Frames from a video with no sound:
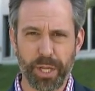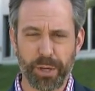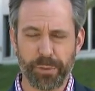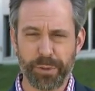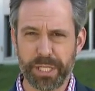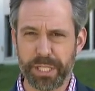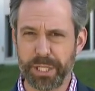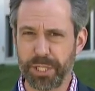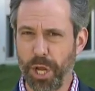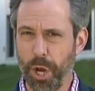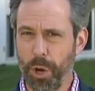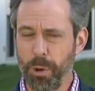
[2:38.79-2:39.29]
there
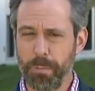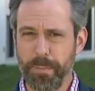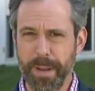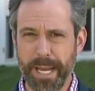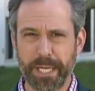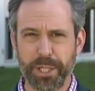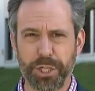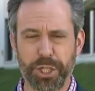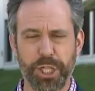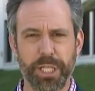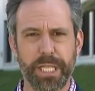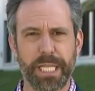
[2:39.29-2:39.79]
is no
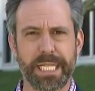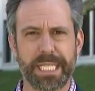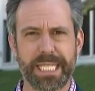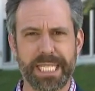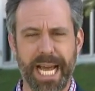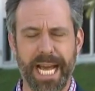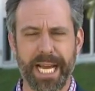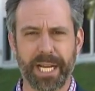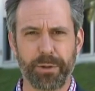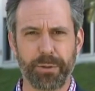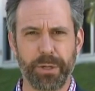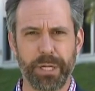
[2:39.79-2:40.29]
mention that
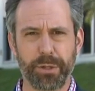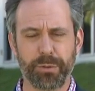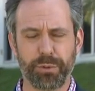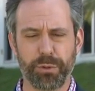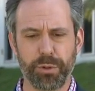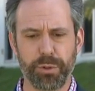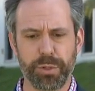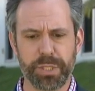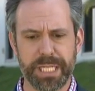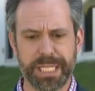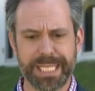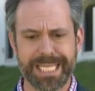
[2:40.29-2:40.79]
Zachary
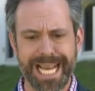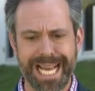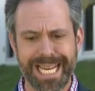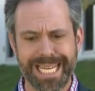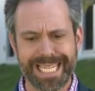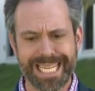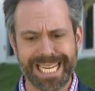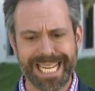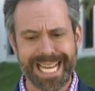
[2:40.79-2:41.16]
Cruz intended